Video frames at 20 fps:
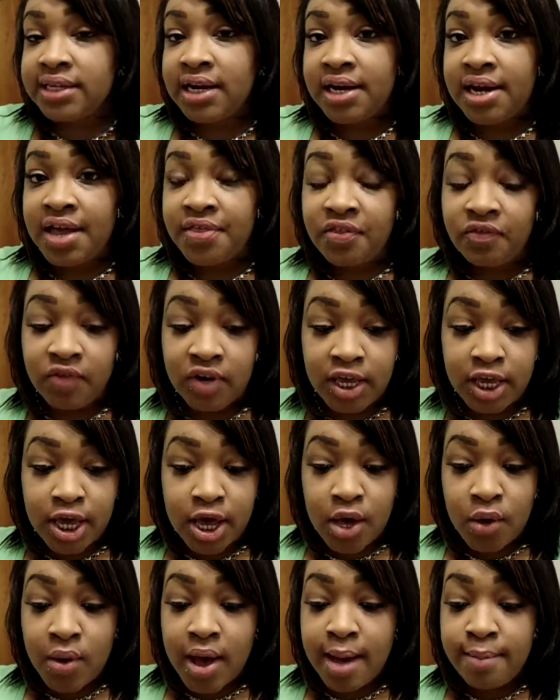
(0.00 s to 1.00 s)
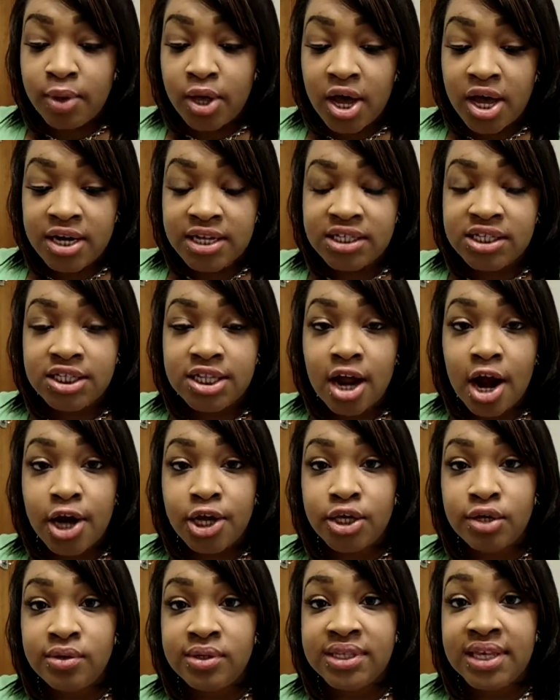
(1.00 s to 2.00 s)
in another video. I'm going to
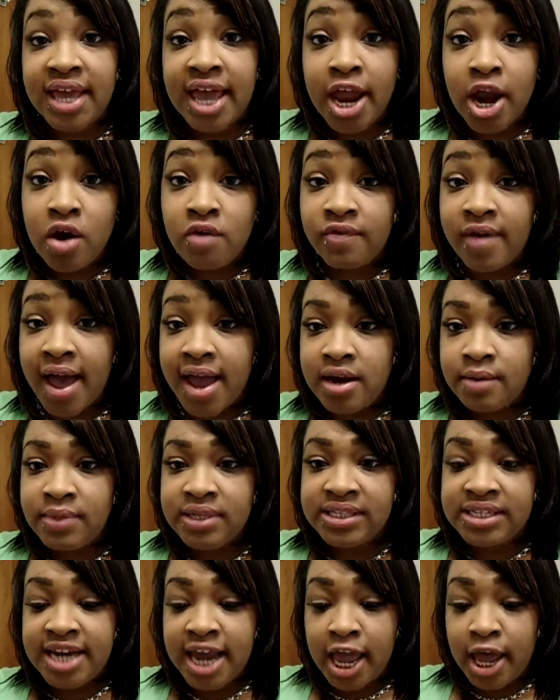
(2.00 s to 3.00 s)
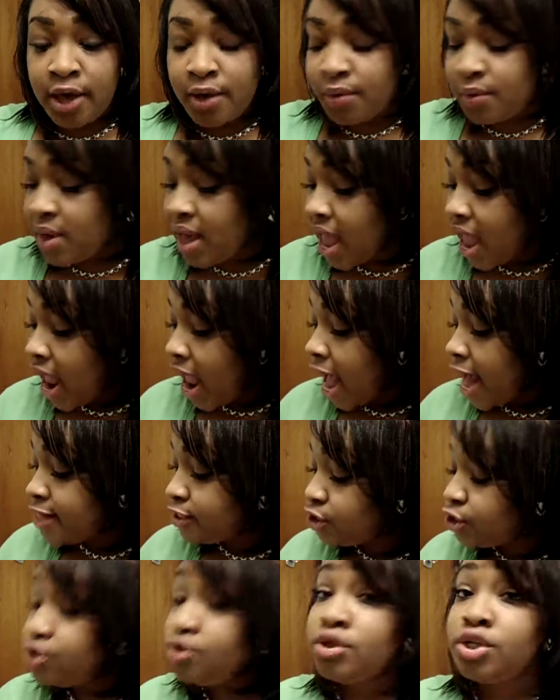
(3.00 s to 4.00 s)
start using hair vitamins. Now,
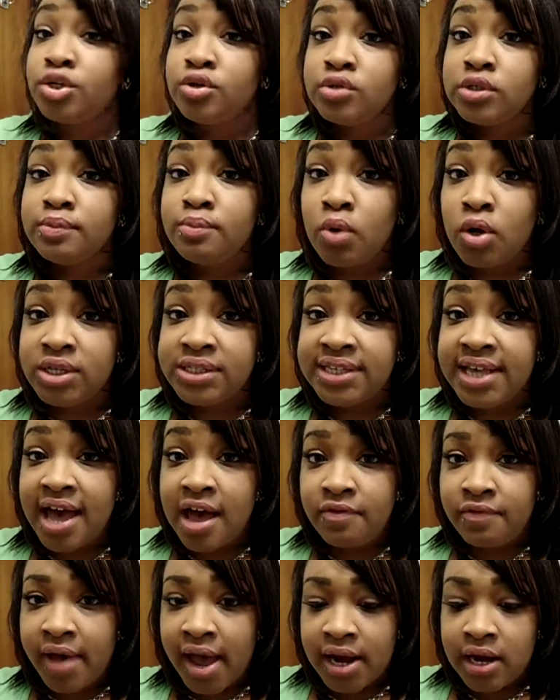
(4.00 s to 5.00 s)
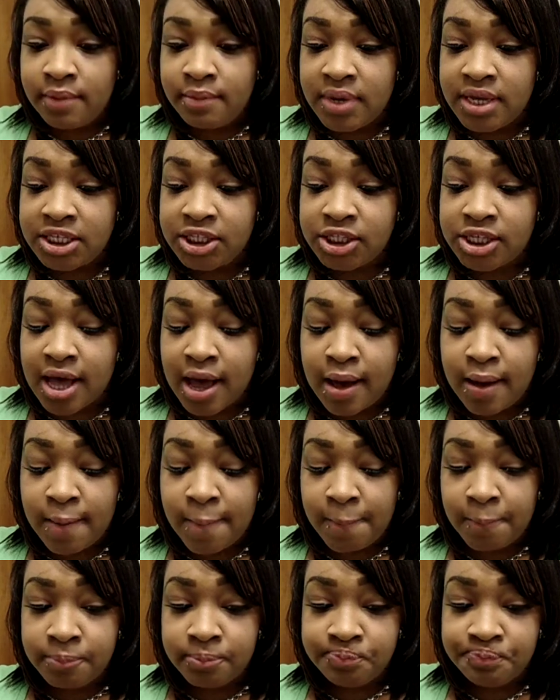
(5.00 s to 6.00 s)
I do use multivitamins
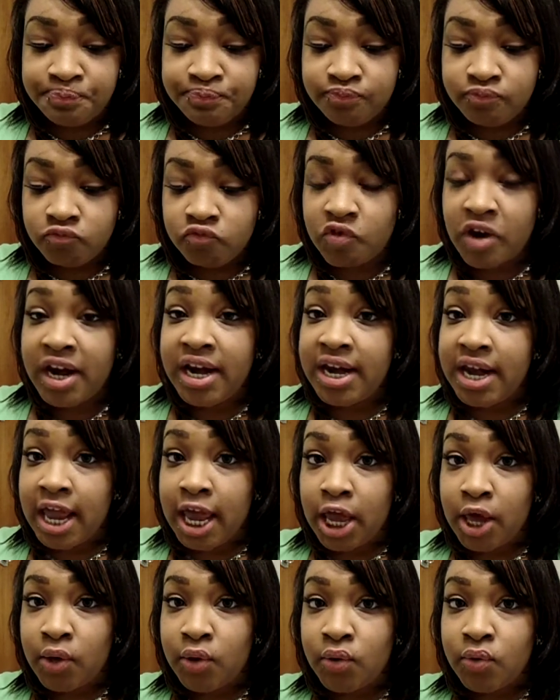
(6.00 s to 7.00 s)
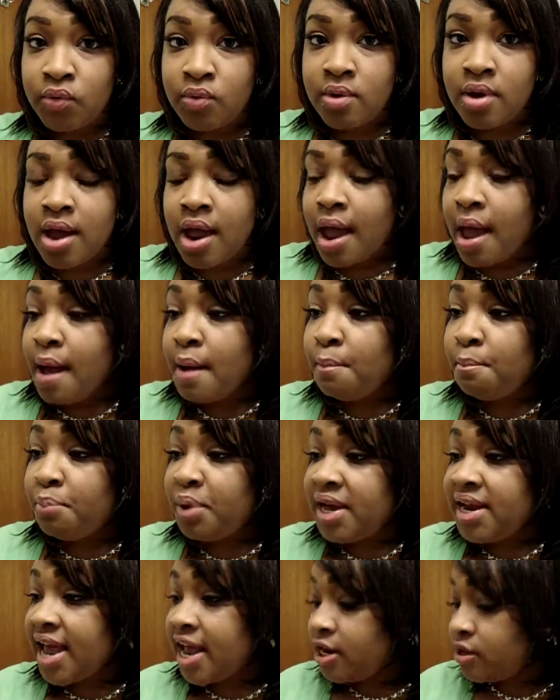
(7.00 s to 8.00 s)
um, right now,
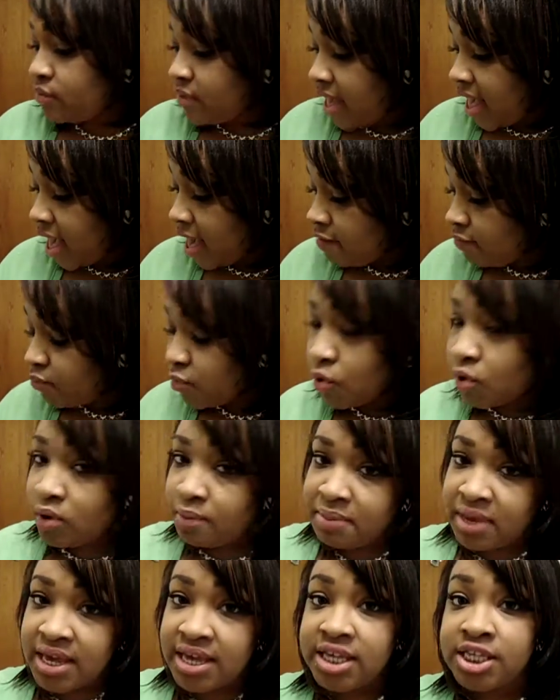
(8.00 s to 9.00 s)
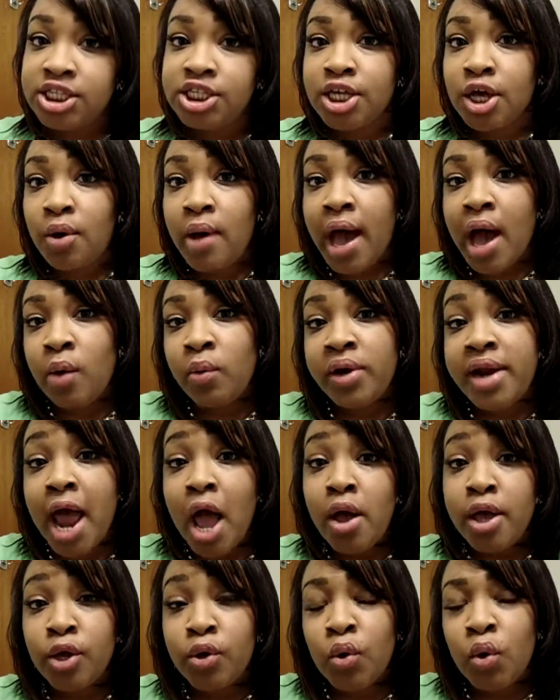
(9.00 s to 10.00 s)
but I don't have them on me. So I what
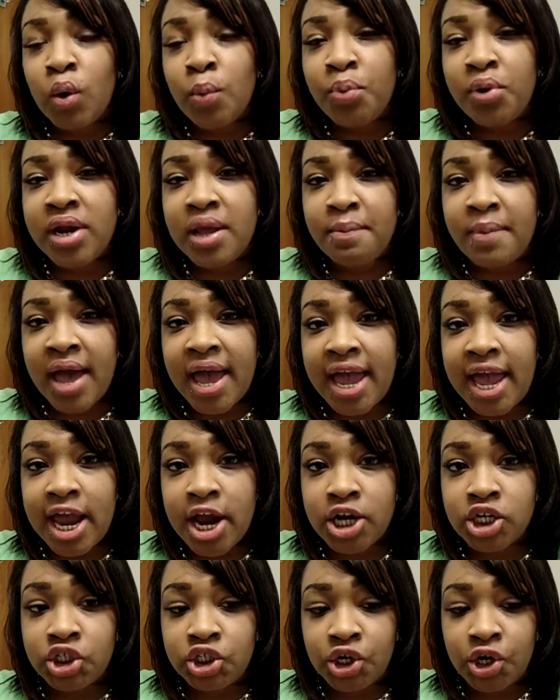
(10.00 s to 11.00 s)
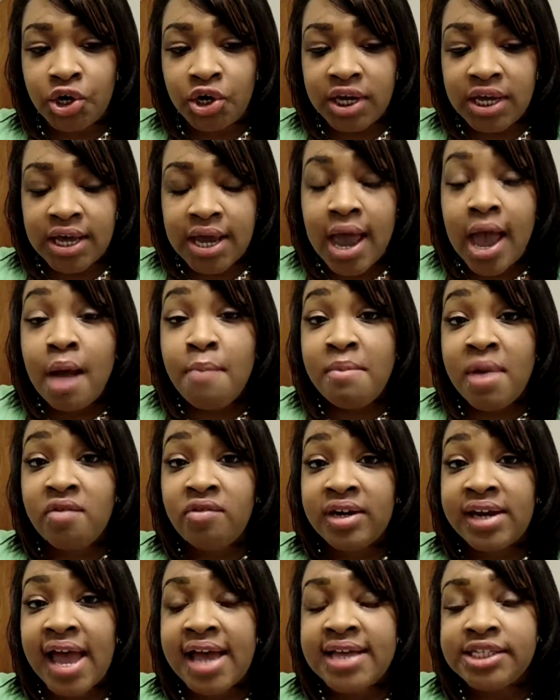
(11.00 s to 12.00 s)
I'll incorporate in my hair journey, my
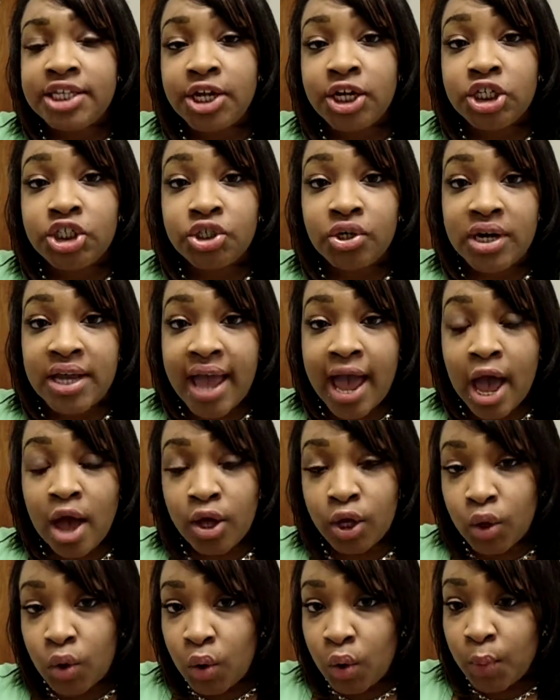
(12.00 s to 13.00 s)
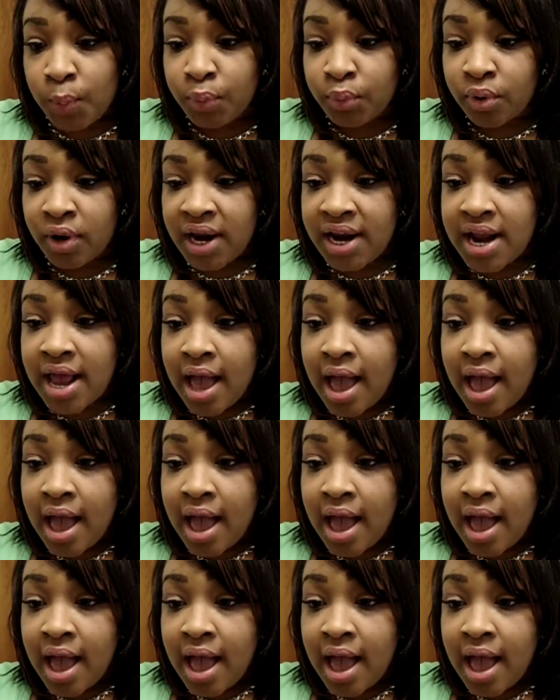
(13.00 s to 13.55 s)
relaxed hair journey, I'll incorporate